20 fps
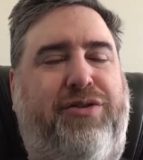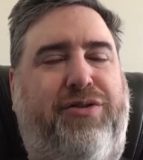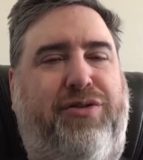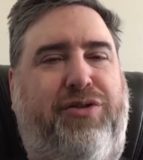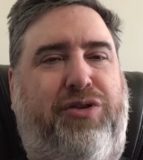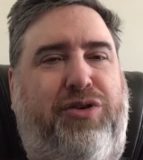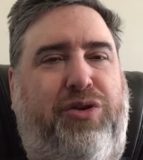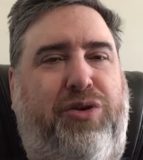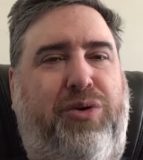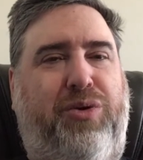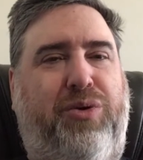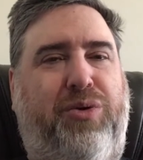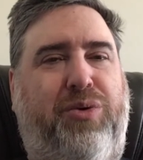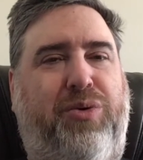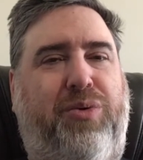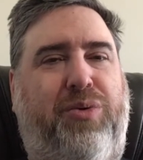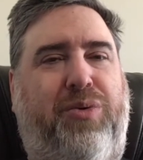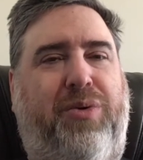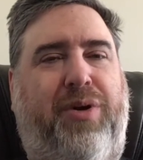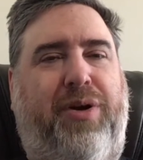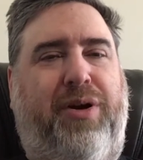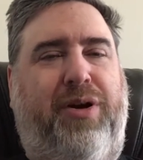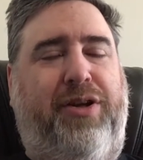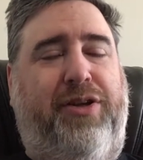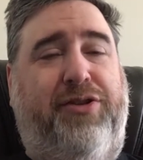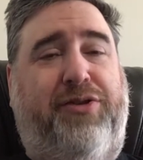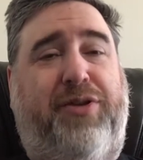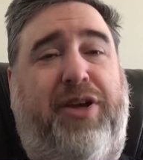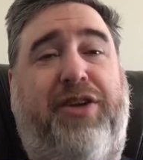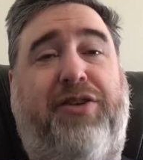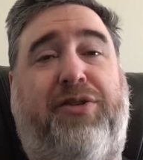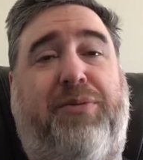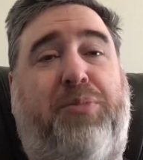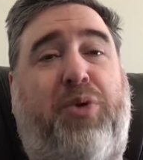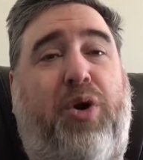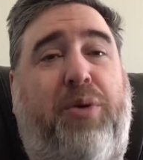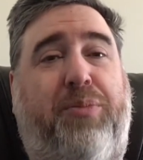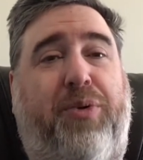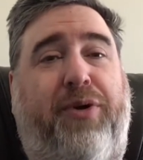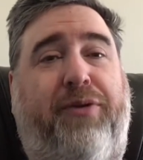you is
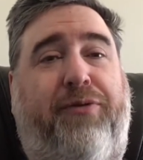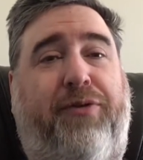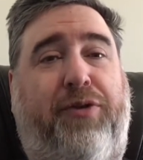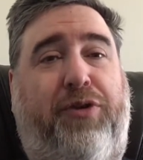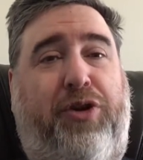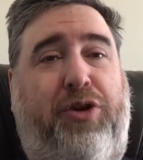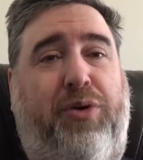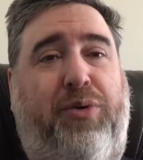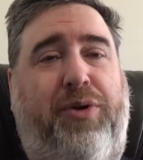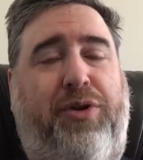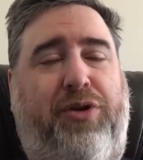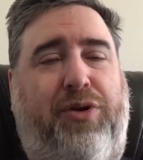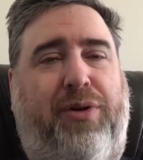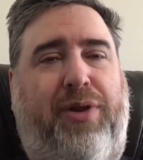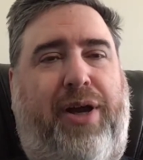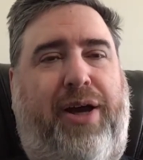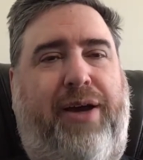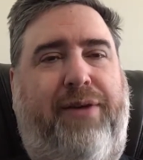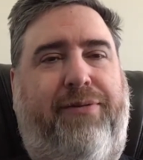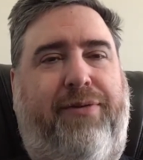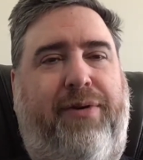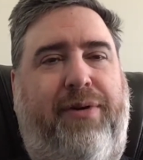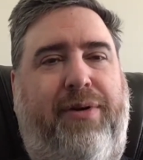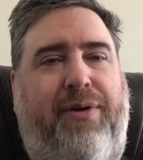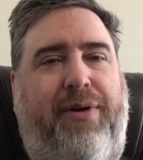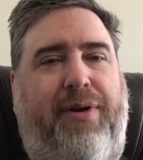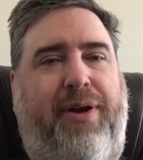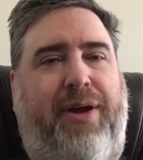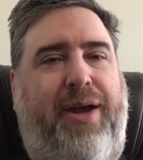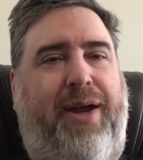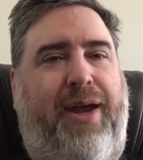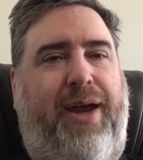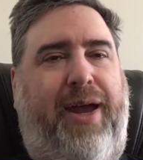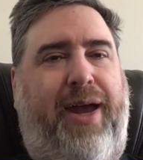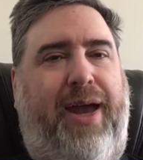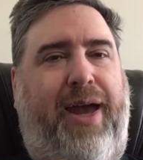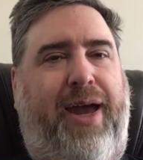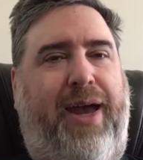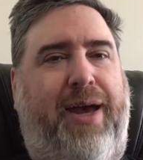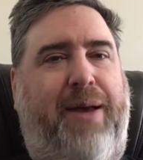appropriate for you in your life,
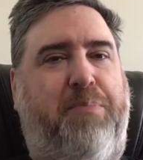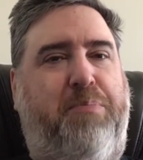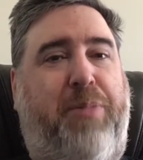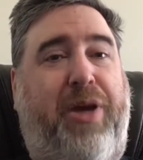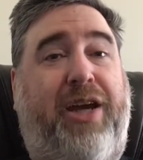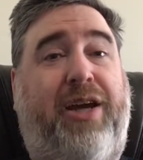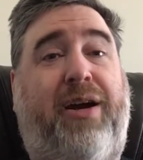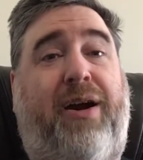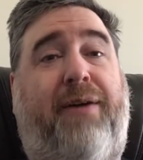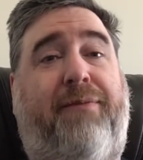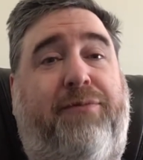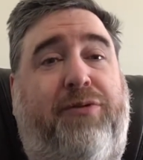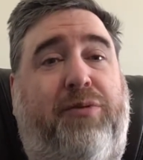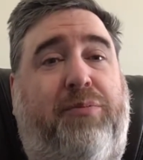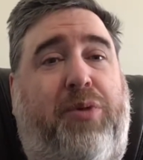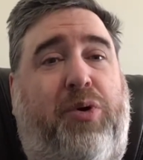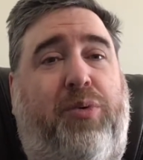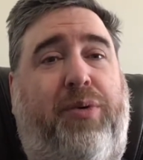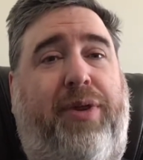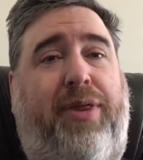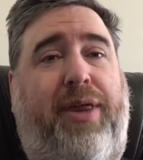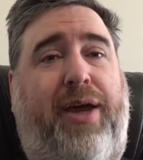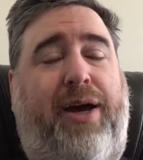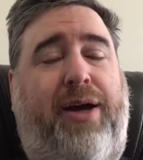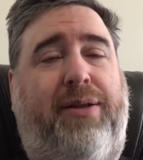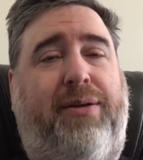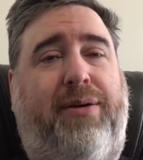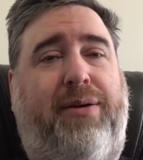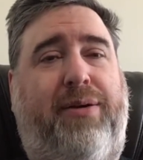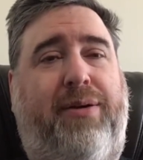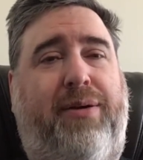and be comfortable with that.